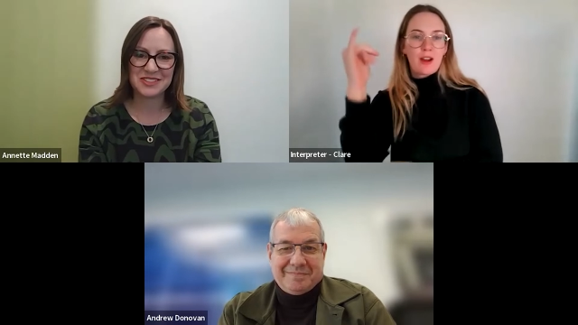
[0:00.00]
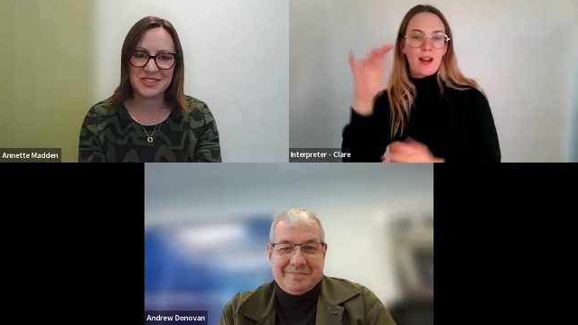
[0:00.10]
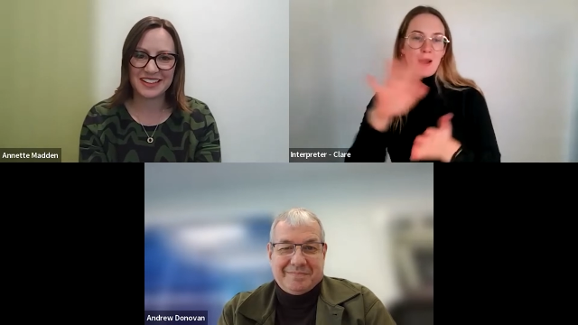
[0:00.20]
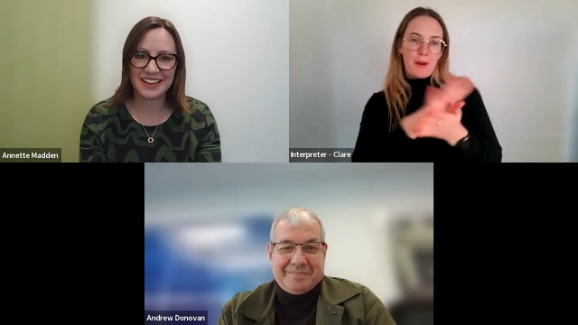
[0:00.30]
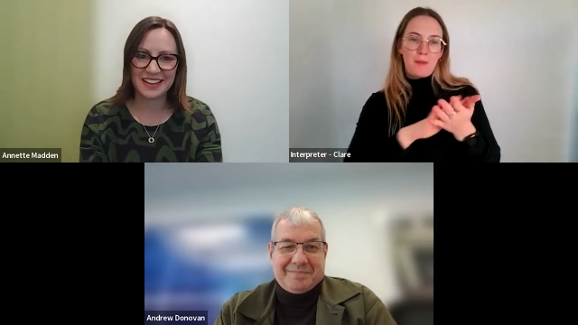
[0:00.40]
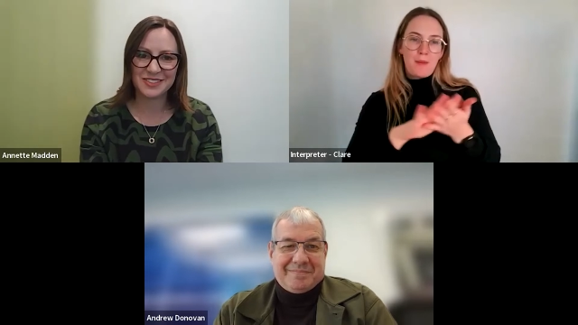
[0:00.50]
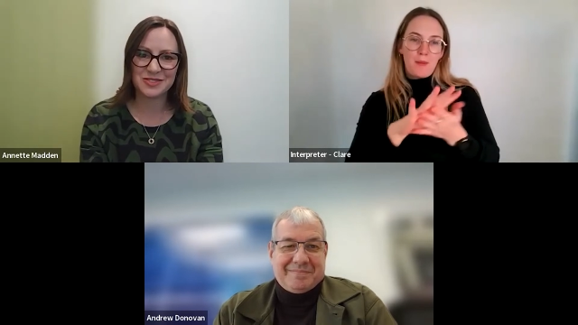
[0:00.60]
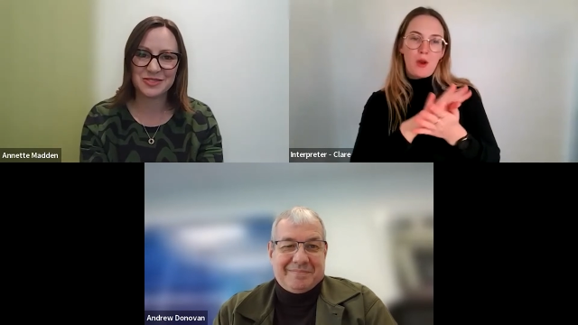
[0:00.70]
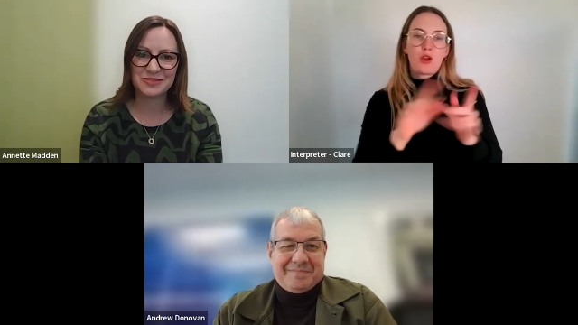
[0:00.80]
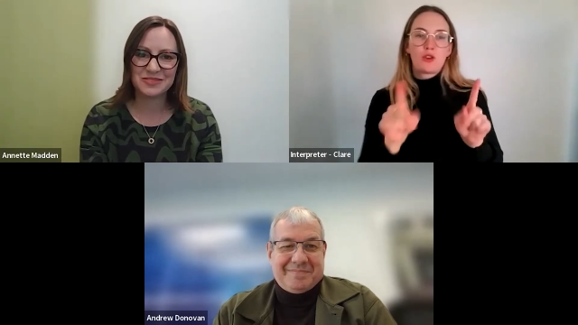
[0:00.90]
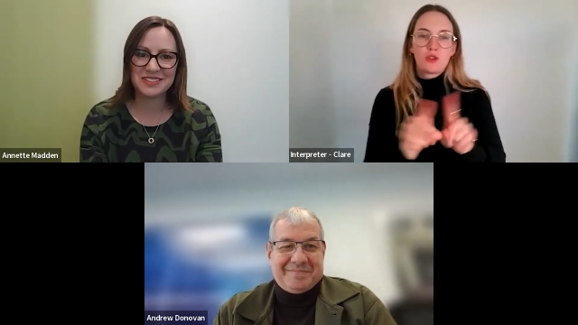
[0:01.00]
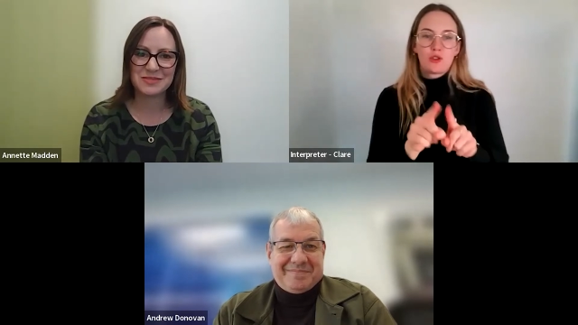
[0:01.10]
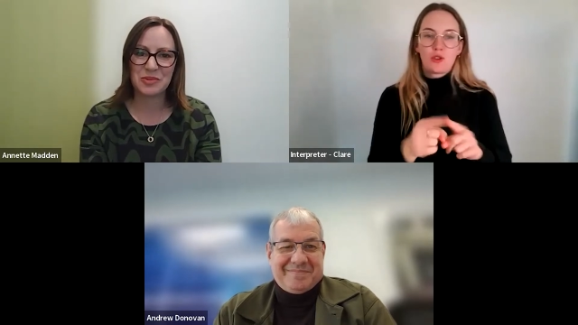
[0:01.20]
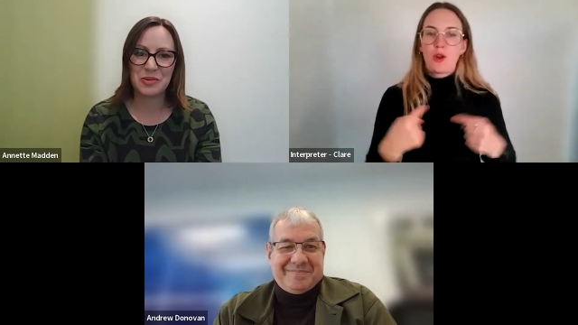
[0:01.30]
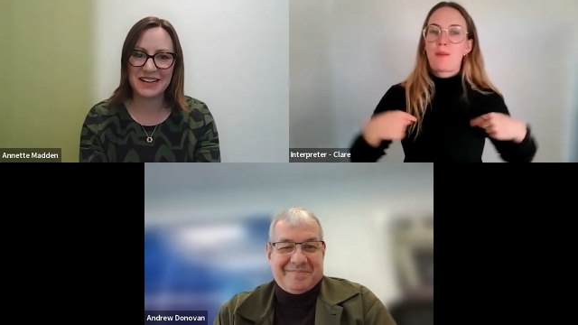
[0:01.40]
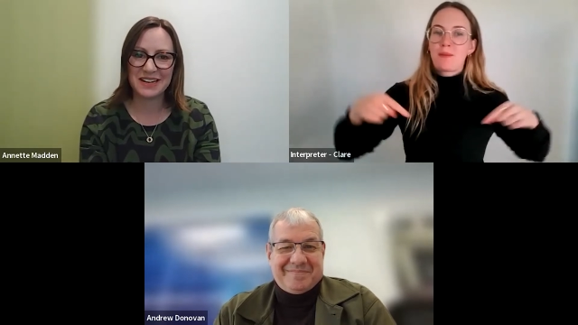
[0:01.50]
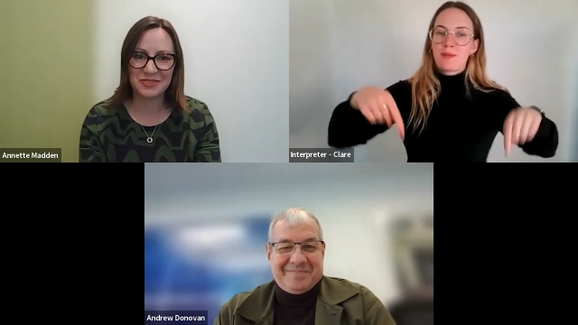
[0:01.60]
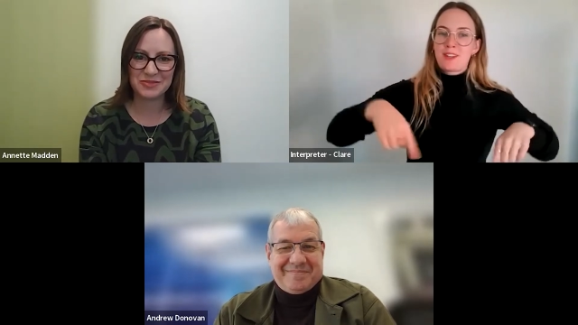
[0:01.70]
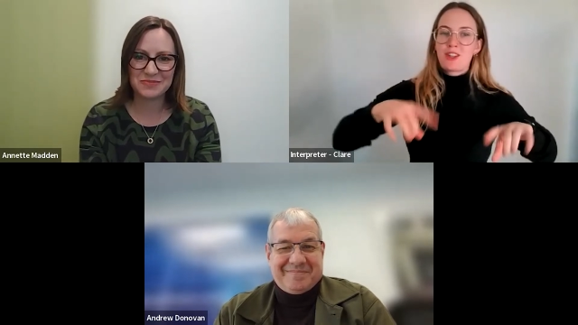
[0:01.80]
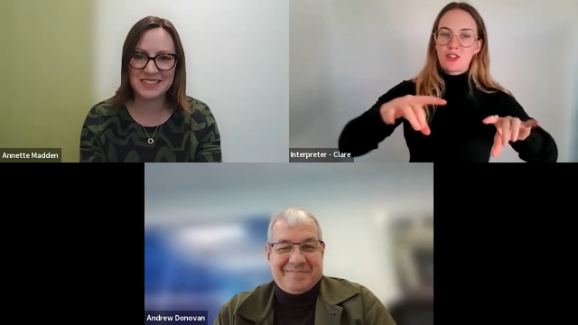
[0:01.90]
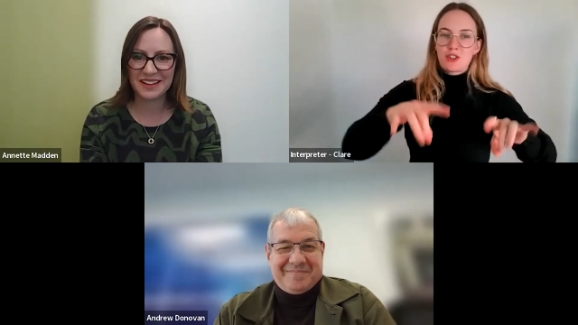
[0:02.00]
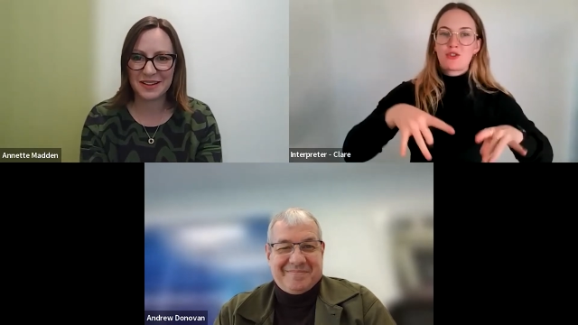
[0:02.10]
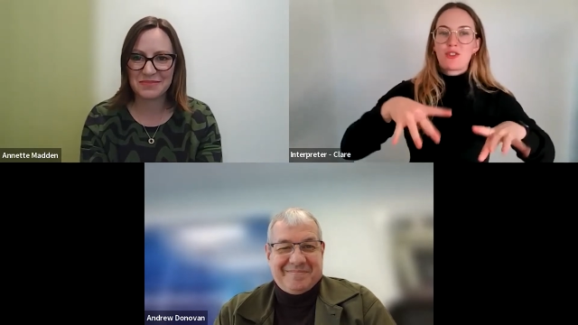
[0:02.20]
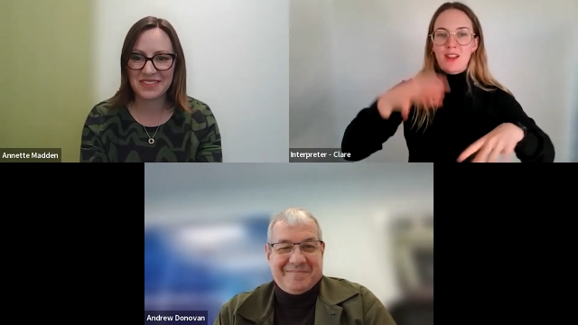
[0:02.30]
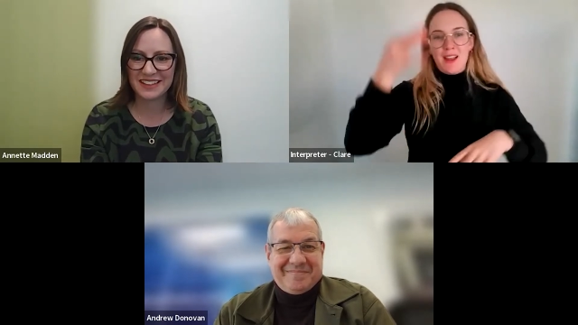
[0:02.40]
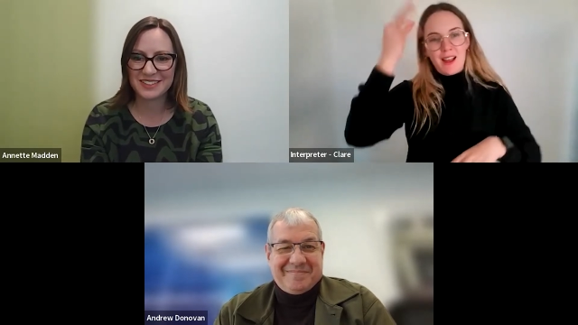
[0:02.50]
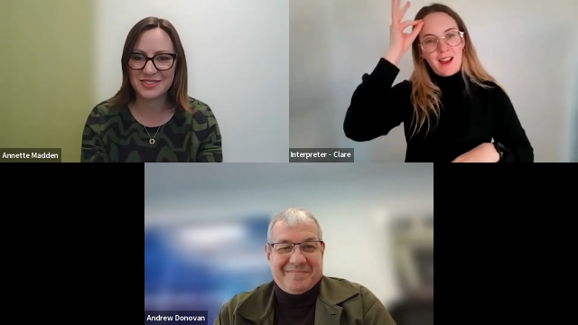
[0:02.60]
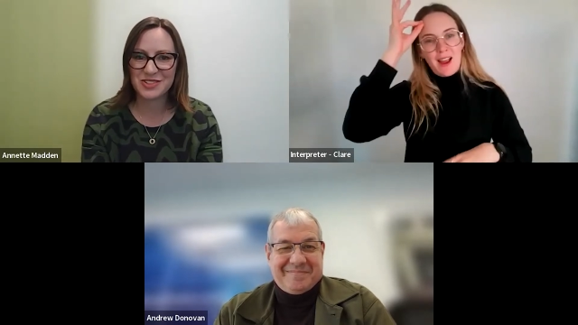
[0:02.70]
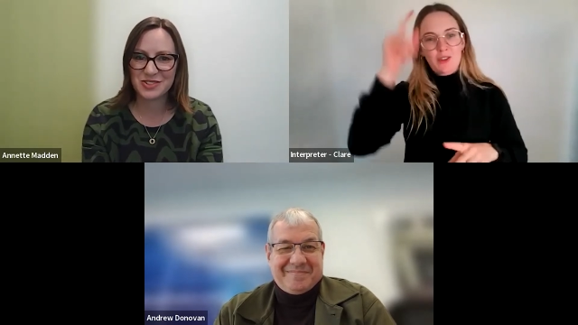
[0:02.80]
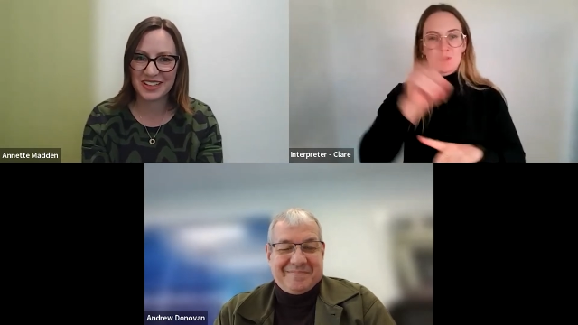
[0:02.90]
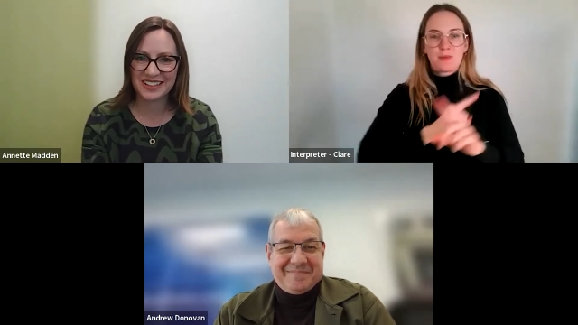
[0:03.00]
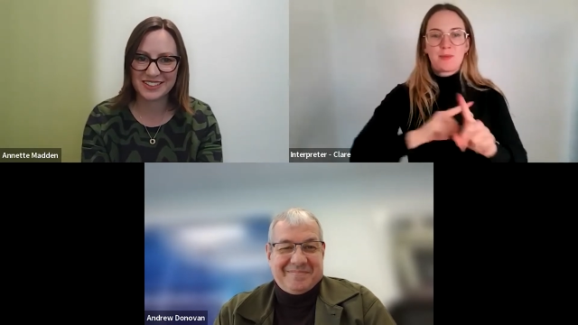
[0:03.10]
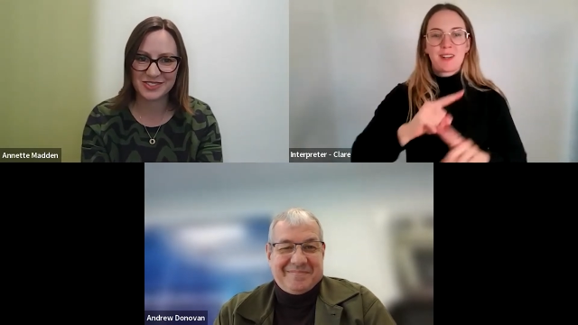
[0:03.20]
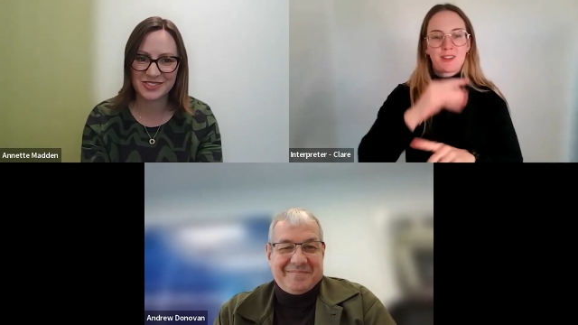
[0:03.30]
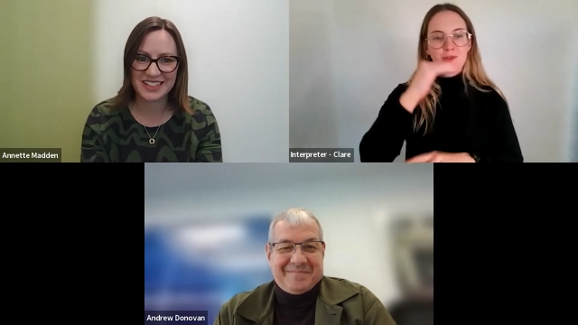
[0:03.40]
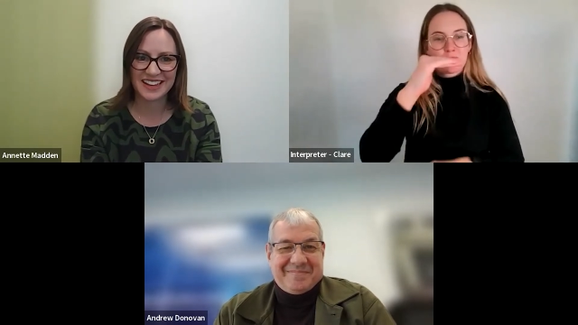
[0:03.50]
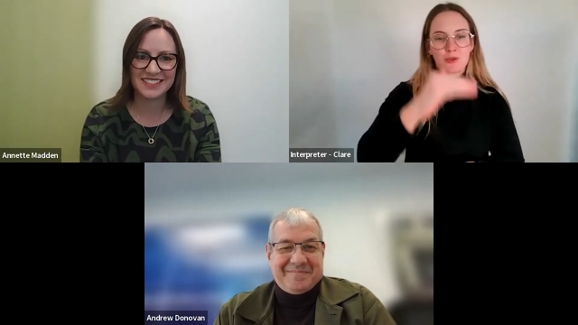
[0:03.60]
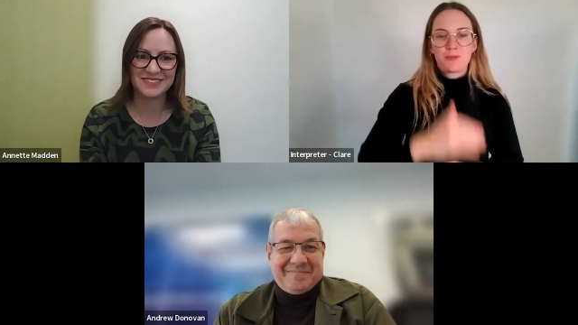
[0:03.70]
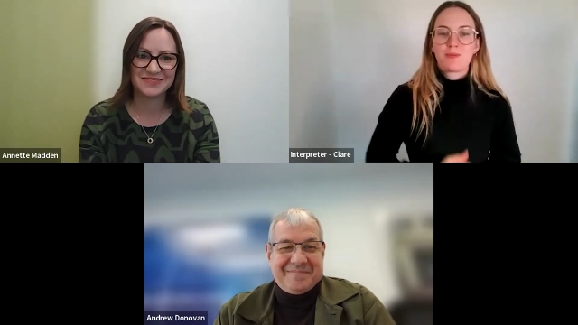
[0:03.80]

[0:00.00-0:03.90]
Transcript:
Speaker 1: Australia Council small meeting rooms. Um, thanks for joining us all today.